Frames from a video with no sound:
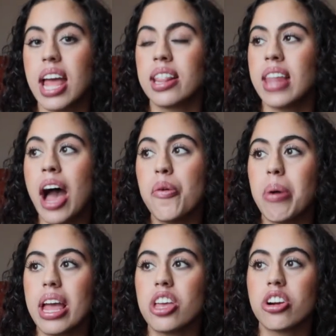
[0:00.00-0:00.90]
and that
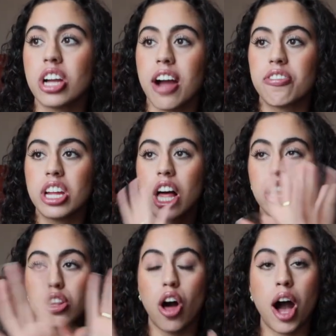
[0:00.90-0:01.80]
way you're covering
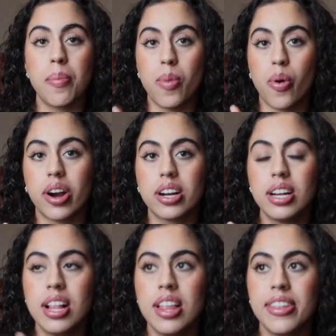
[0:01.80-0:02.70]
a lot more